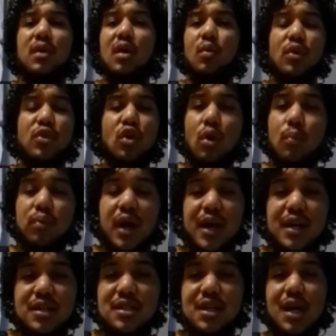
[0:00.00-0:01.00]
With all
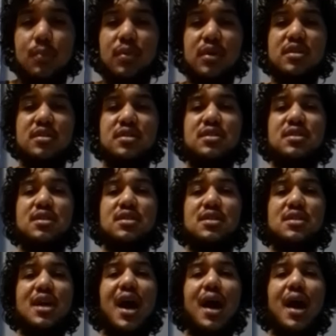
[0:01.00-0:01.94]
pride aside, brothers and sisters, I,